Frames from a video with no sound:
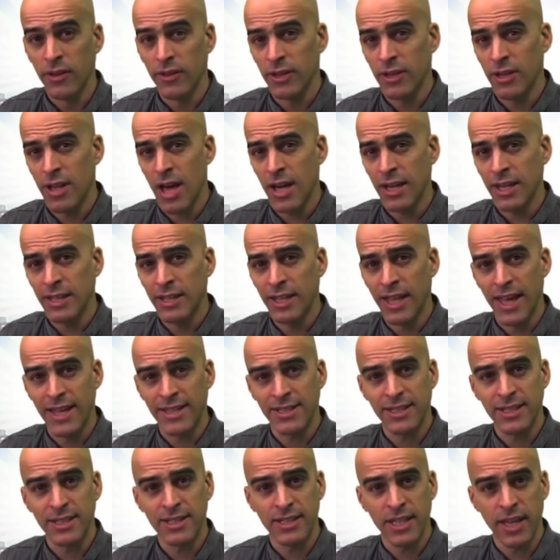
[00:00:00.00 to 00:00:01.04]
The lock-in
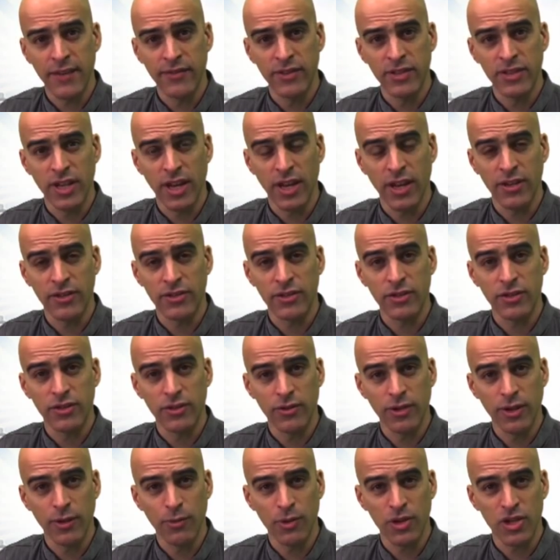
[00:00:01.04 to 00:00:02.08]
lasted 7 days,
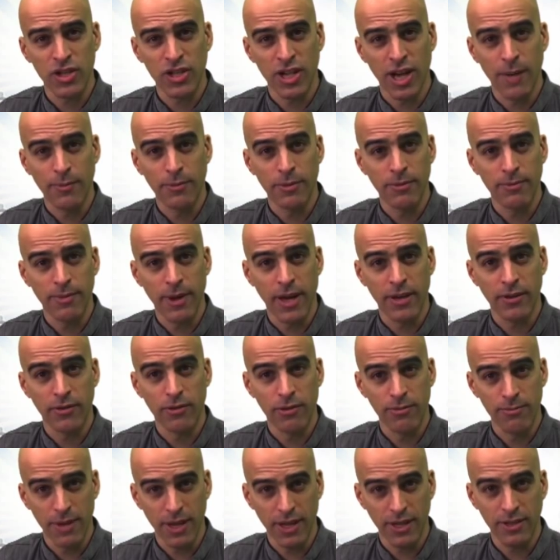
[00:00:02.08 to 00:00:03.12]
during which time the banner
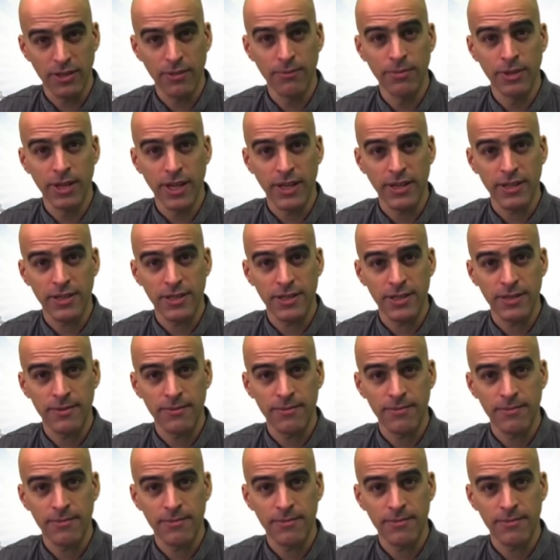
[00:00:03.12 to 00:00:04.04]
remained in place.